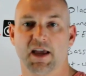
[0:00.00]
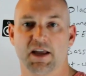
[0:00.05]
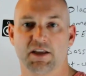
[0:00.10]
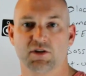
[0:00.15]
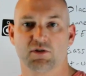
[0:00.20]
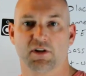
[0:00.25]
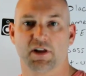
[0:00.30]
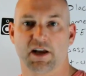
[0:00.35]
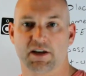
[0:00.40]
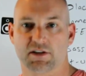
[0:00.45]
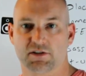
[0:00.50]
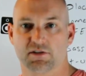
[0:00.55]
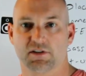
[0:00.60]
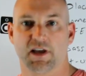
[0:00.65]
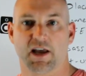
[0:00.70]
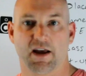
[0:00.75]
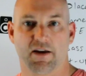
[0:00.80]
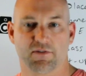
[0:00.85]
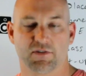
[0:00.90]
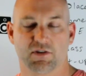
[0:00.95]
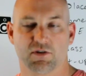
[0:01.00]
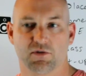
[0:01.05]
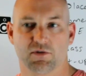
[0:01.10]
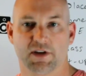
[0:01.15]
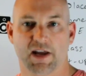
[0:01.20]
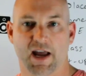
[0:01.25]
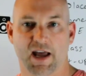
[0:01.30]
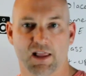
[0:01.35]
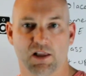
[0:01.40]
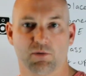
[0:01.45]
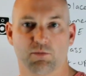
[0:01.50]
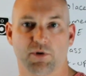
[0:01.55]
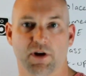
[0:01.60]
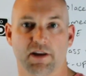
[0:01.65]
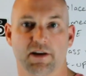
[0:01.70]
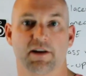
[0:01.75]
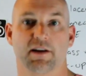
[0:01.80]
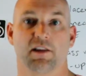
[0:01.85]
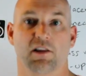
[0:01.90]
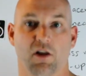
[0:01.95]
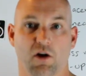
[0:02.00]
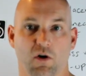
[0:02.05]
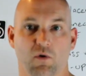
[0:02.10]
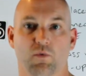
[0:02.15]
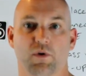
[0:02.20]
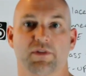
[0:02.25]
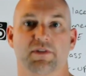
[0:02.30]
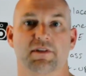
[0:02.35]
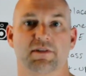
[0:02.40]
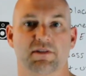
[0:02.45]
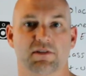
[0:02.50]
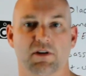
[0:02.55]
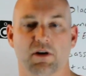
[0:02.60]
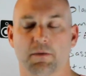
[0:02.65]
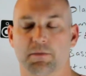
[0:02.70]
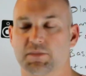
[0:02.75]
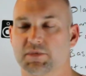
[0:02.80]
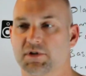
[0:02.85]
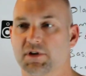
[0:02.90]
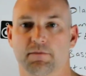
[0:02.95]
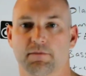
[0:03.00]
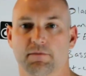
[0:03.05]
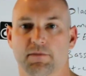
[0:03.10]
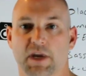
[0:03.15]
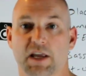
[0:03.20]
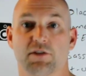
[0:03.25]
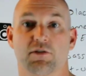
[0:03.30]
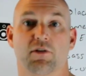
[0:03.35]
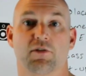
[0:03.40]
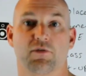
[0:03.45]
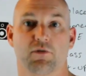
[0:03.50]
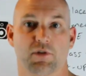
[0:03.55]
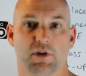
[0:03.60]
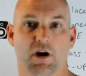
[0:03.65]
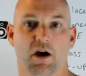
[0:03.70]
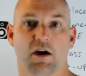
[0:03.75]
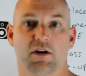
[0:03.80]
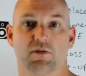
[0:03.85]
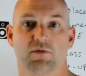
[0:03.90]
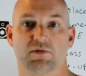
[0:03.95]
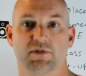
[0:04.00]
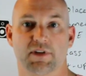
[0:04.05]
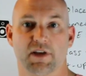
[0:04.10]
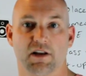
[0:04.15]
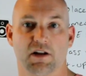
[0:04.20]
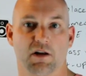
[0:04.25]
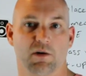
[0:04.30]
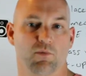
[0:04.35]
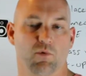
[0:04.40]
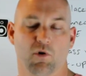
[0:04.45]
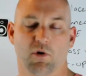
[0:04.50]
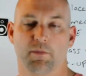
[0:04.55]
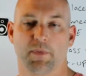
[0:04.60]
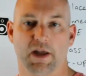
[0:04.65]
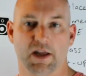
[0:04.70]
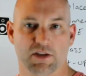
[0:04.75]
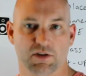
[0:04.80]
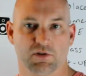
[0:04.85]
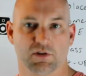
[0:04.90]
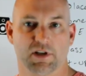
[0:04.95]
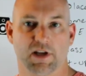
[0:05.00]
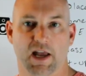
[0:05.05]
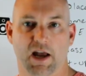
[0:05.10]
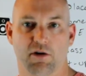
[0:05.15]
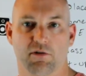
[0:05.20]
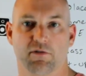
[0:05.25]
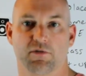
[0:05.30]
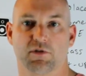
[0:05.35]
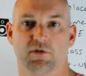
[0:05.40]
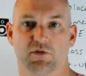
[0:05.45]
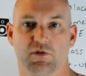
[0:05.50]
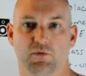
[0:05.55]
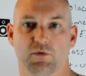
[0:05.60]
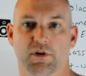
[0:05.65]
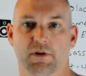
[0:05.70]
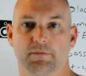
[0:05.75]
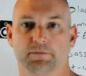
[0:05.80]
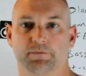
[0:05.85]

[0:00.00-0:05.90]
and you'll actually have to calibrate it along with the subs, either through the auto setup or manually, however you're doing